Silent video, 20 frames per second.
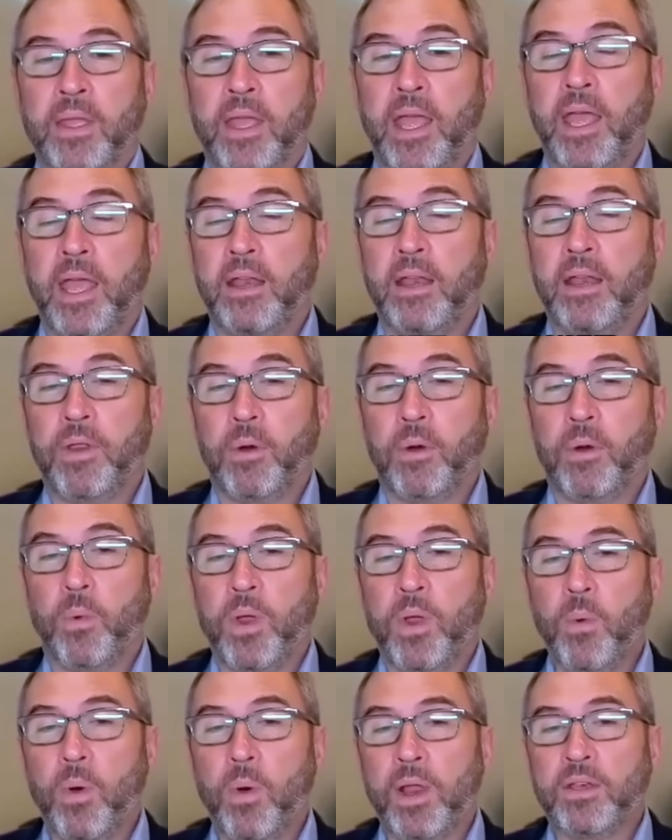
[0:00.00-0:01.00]
And you know, we
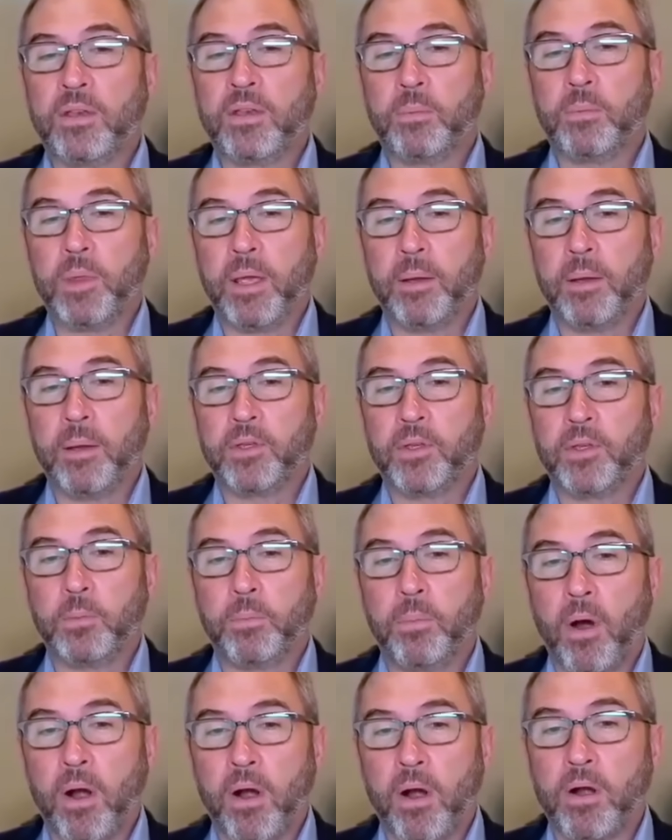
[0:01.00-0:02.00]
want to be able to
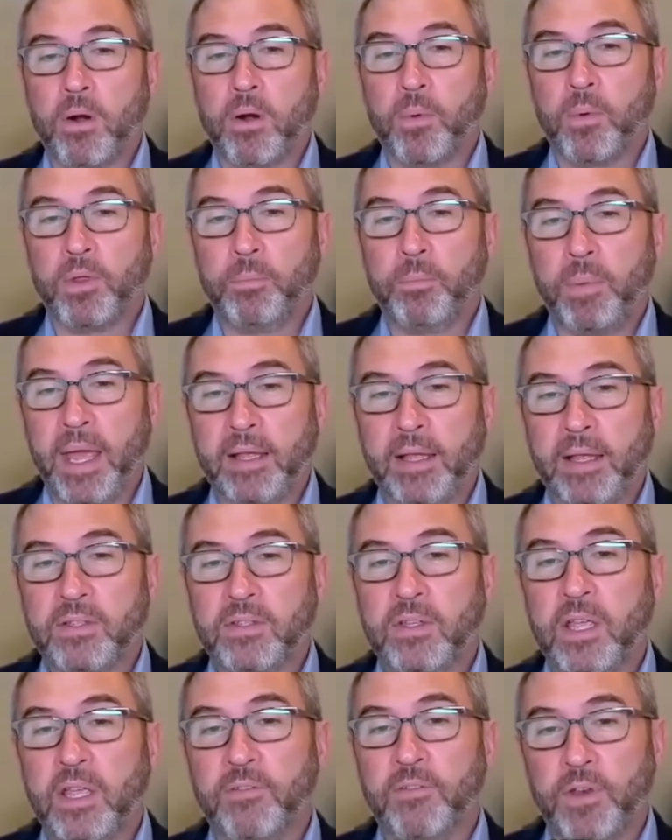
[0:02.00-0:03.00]
partner with banks
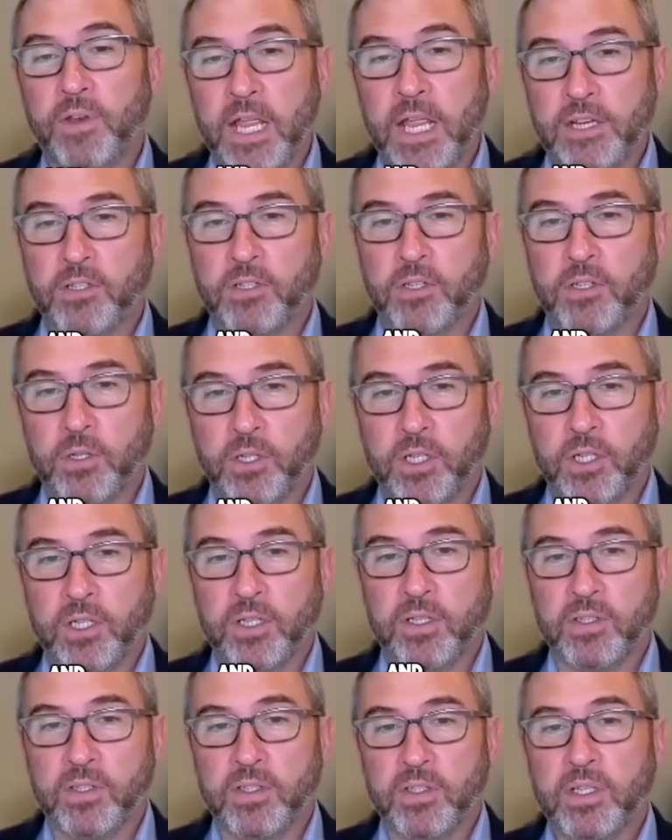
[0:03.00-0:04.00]
and financial
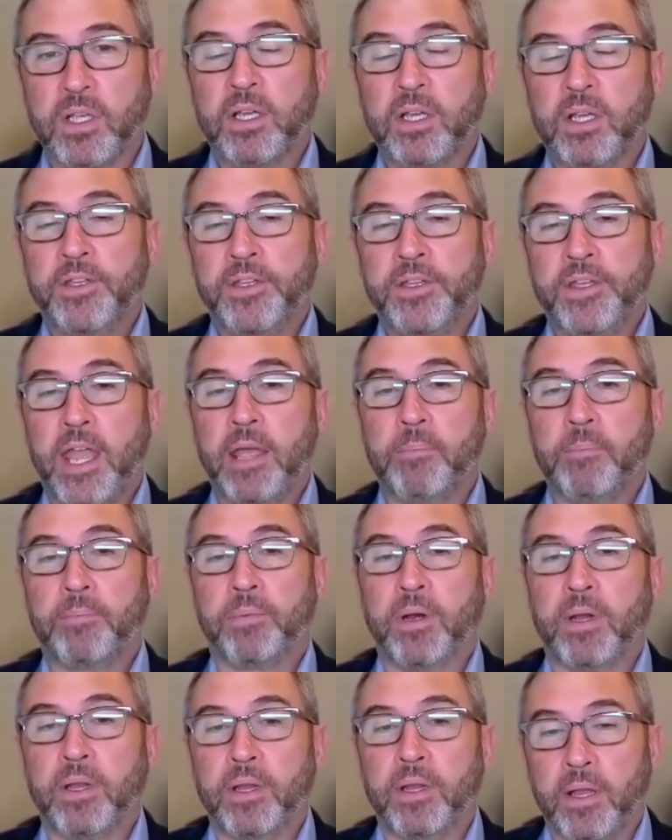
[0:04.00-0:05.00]
institutions and
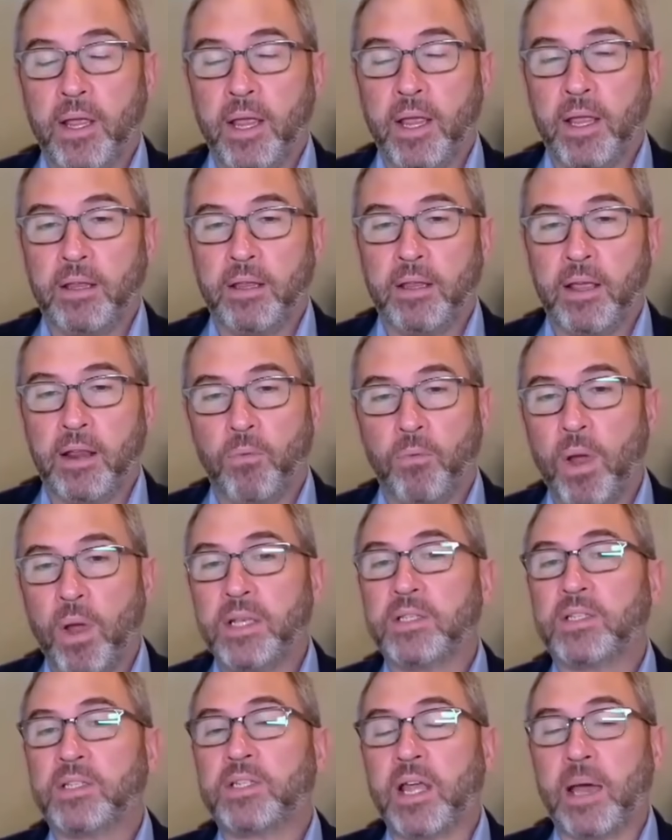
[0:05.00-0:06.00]
bring a kind of
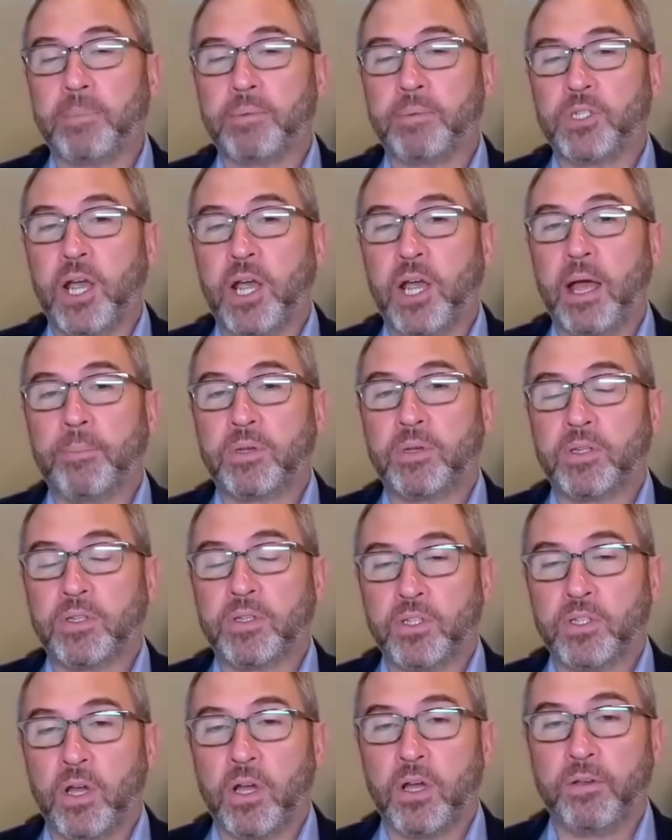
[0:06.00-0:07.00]
one stop shop to
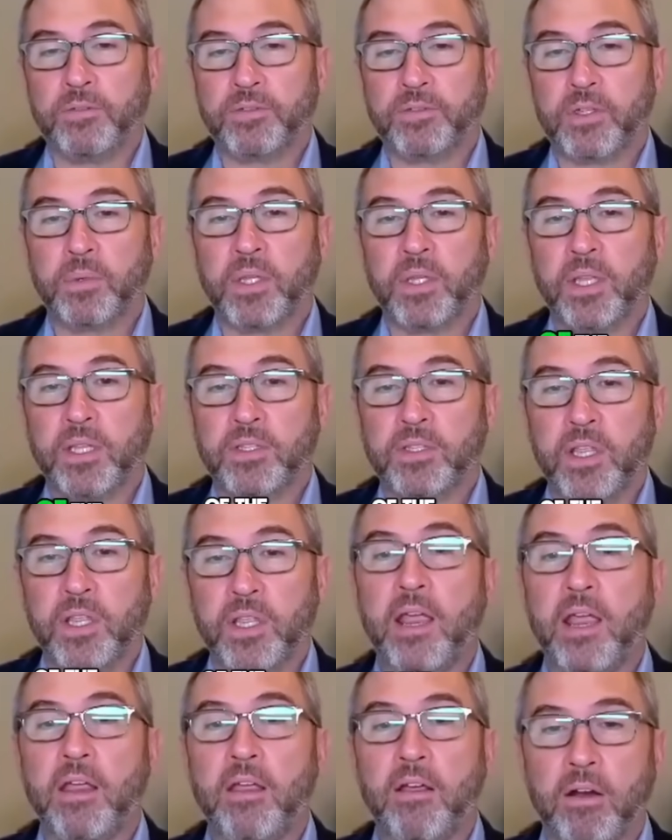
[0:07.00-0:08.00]
solve some of the things
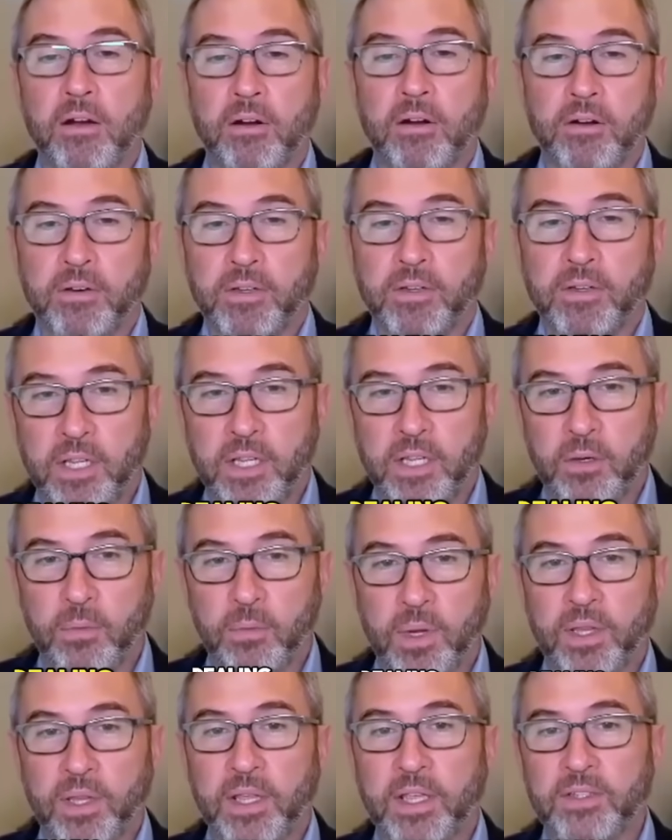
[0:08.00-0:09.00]
they are dealing
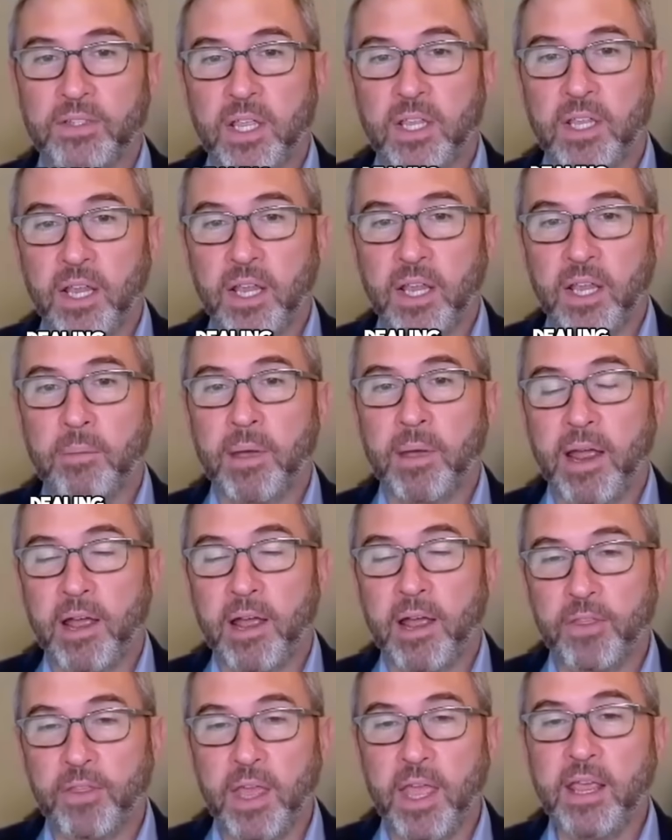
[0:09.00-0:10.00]
with as they think about how
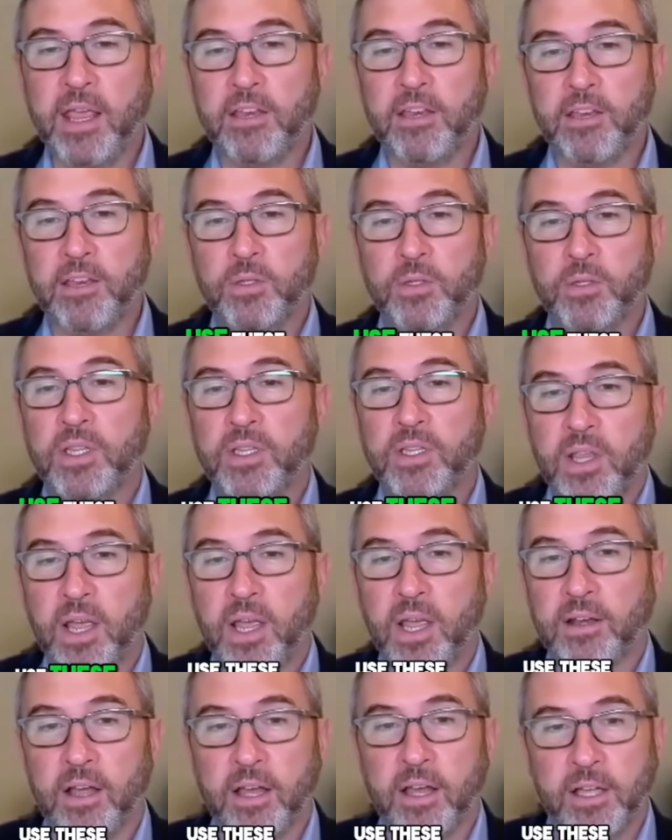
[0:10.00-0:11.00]
they can use these
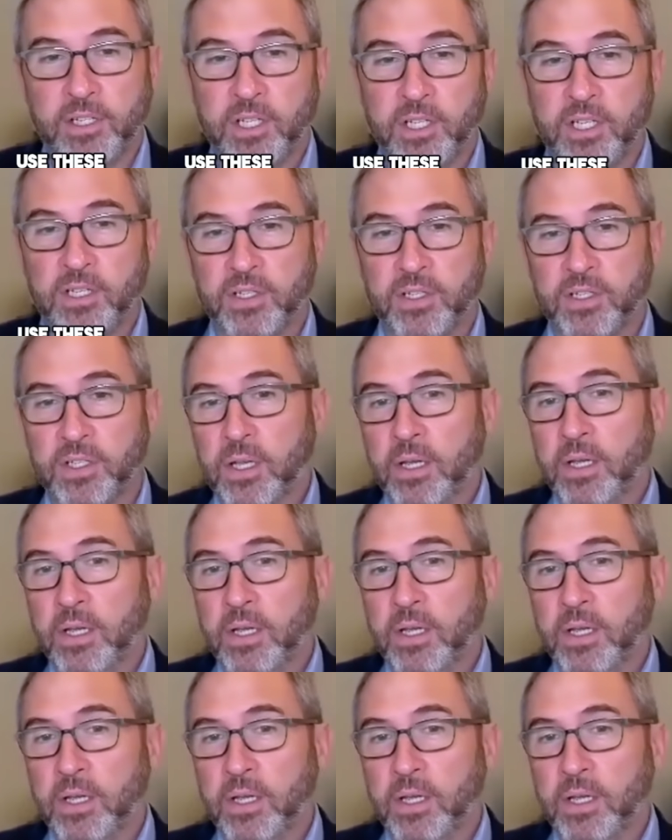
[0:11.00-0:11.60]
technologies